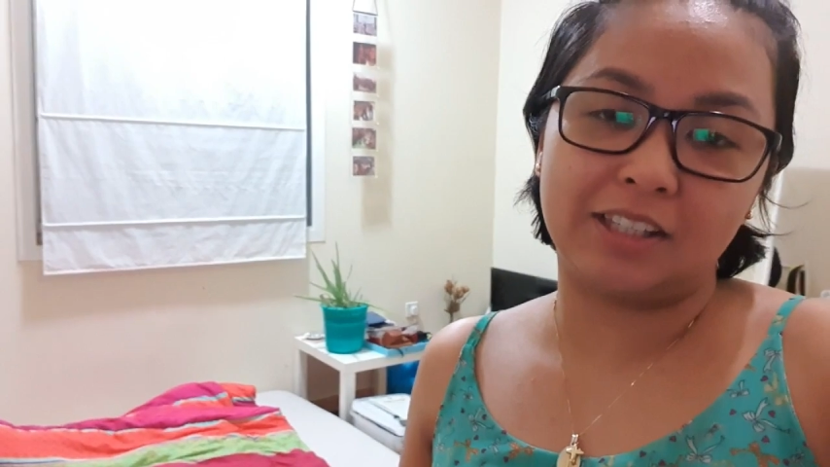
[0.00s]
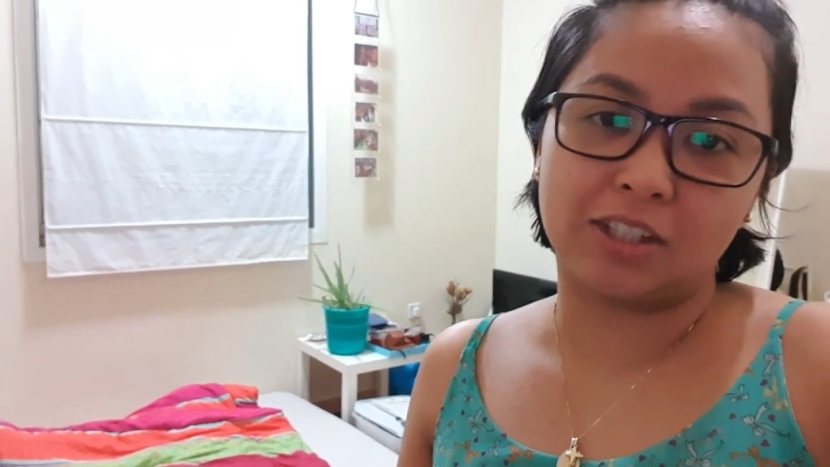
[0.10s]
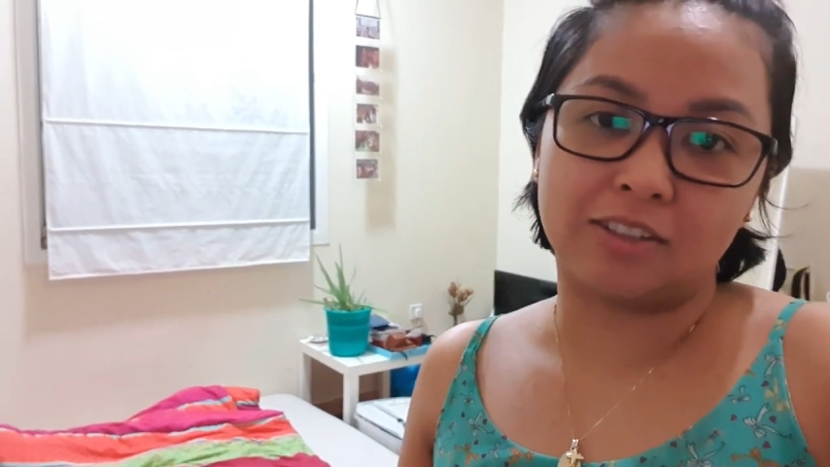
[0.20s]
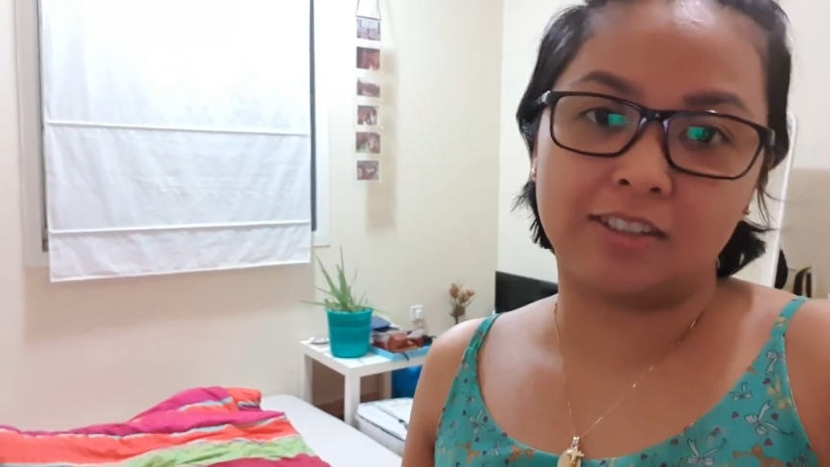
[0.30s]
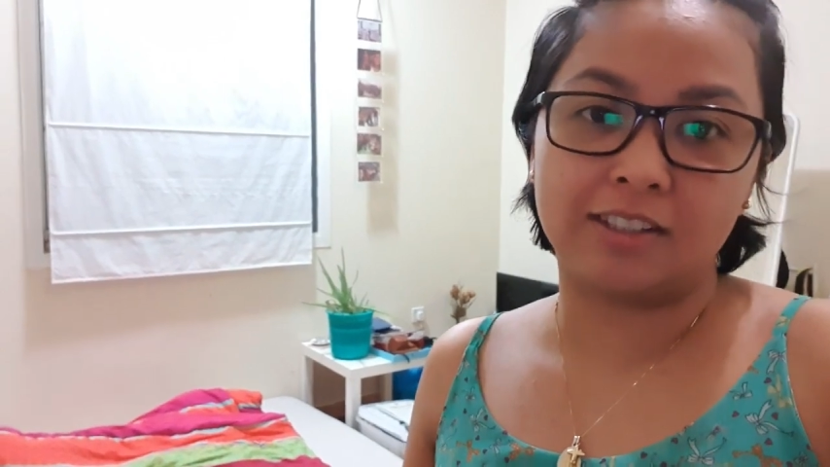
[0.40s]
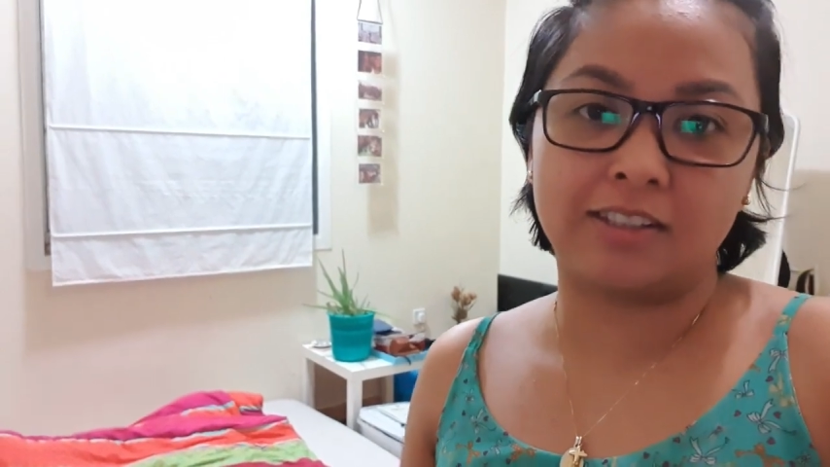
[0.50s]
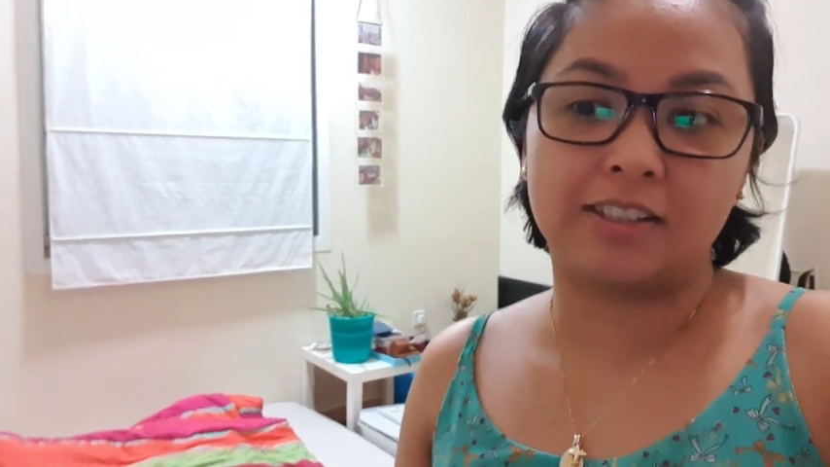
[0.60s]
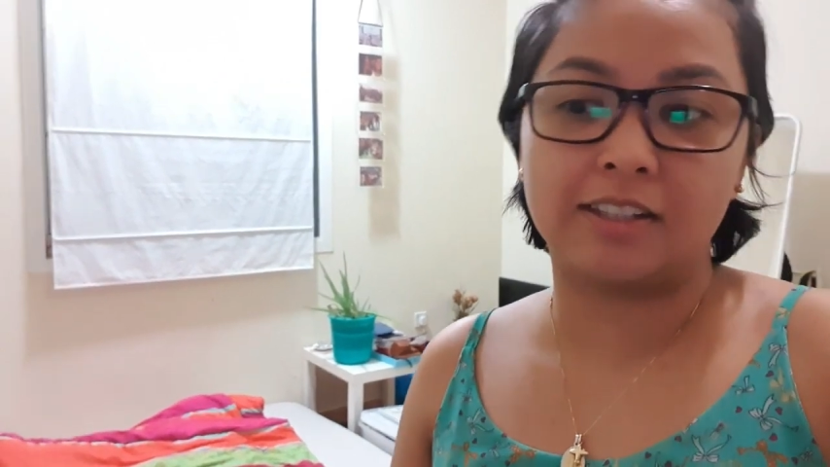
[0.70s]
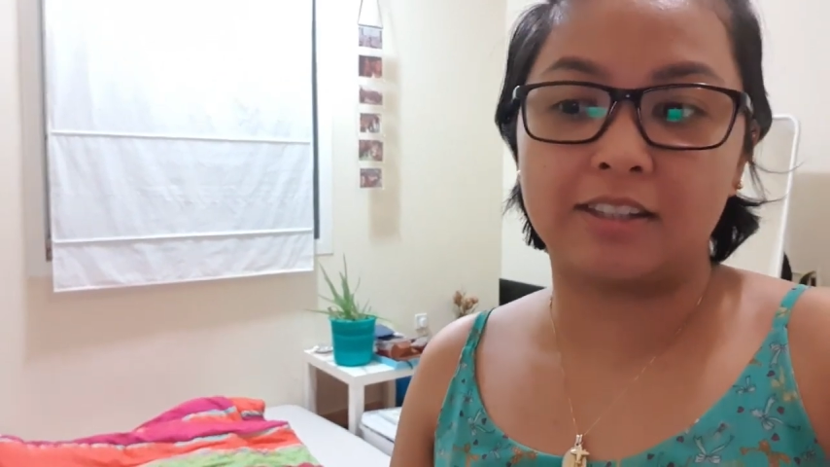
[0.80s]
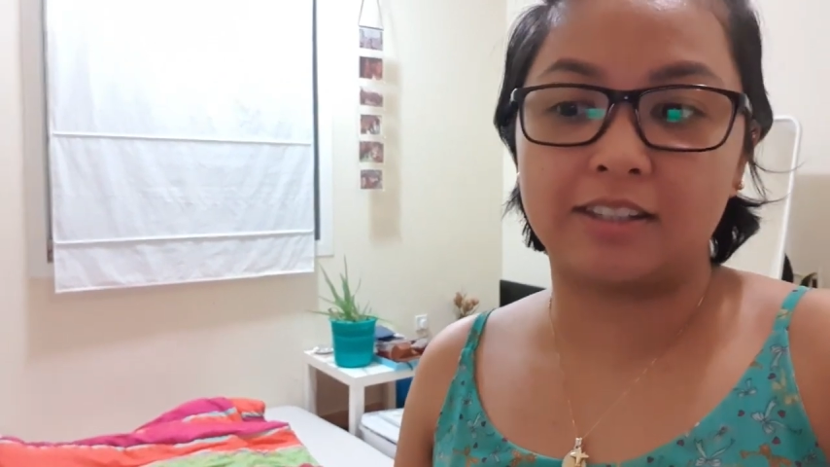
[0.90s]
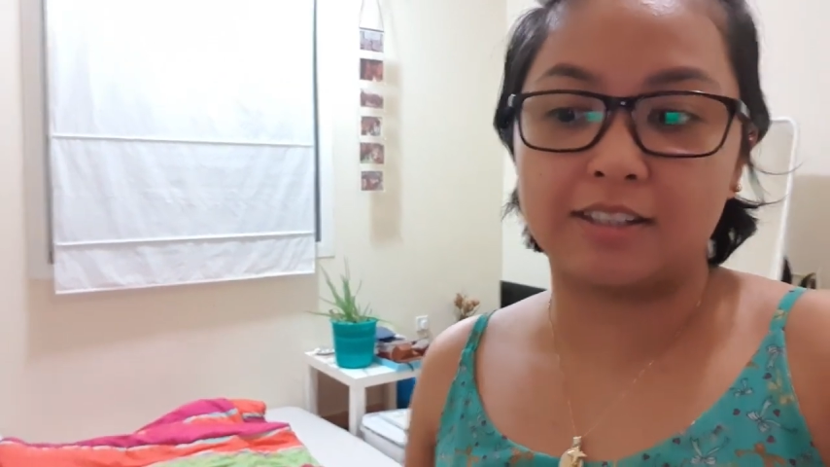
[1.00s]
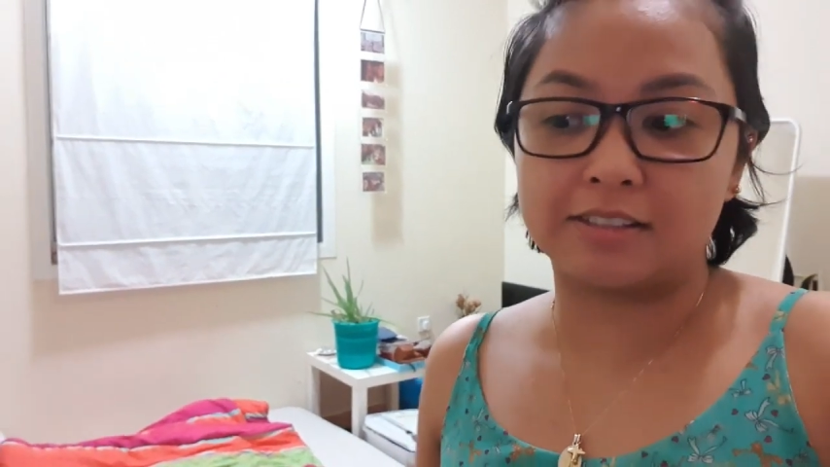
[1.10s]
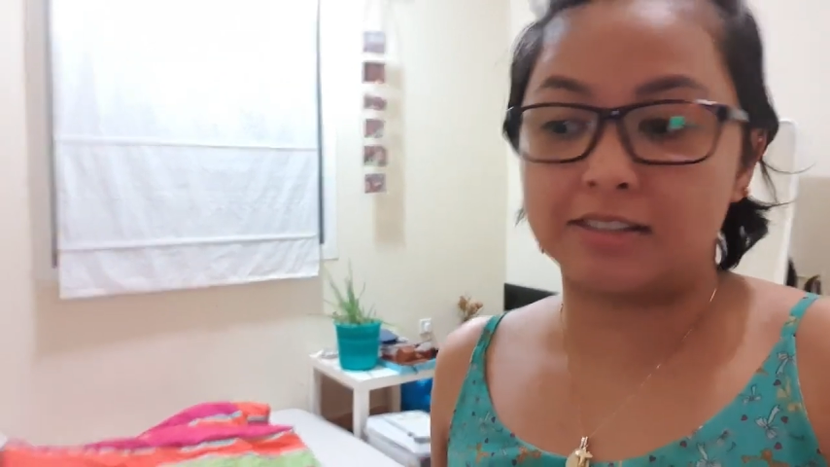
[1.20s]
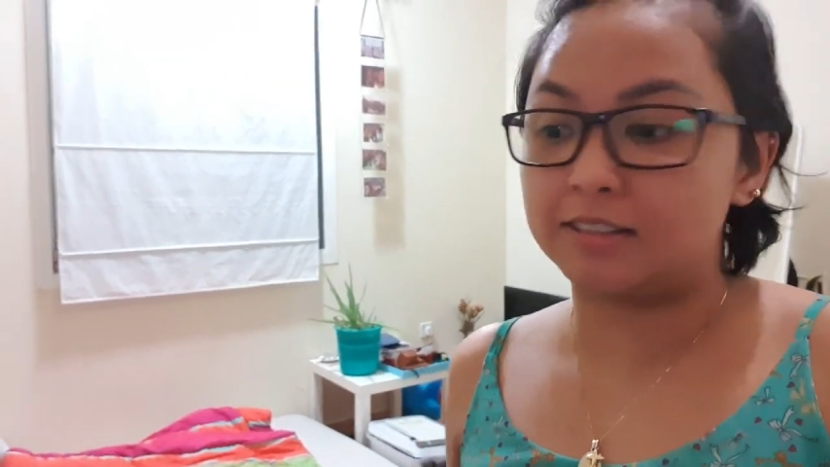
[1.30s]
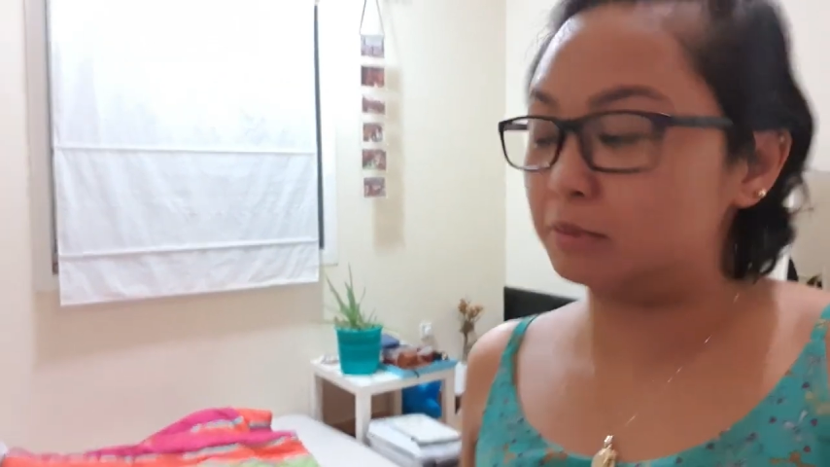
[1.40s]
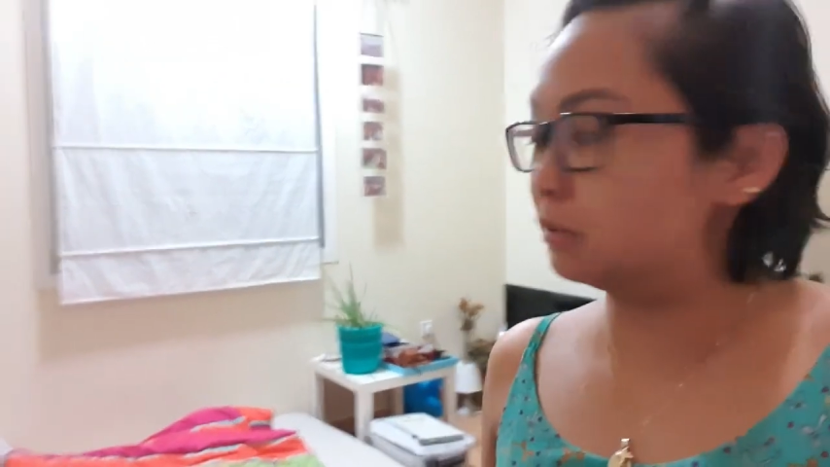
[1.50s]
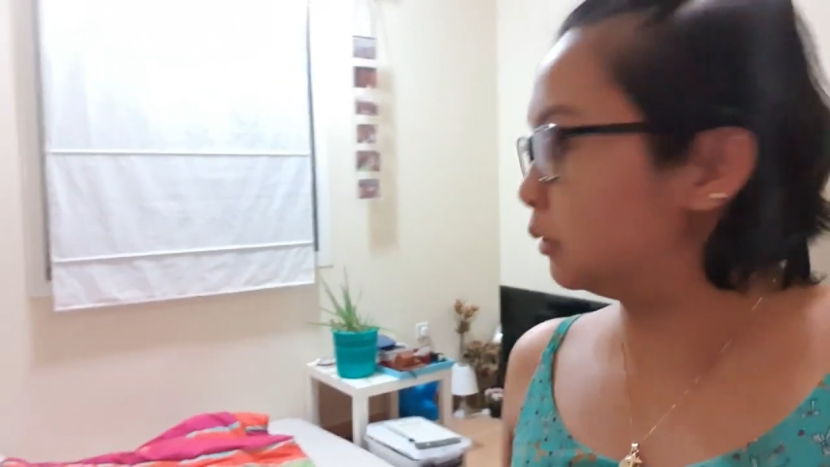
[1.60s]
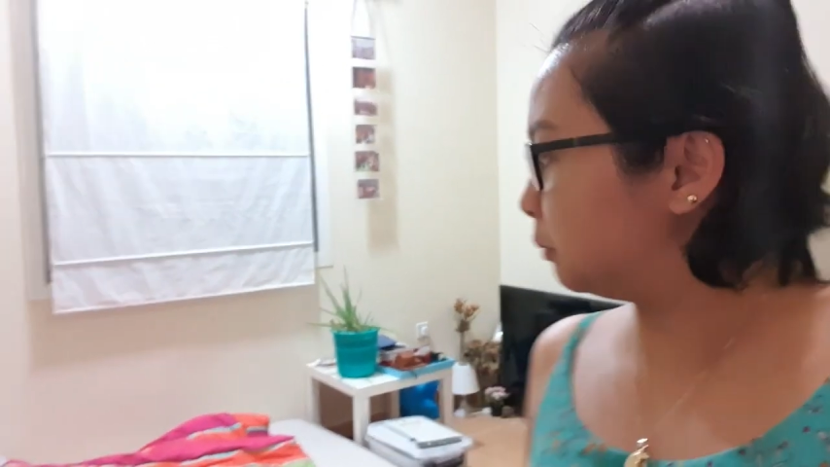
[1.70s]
you know, things will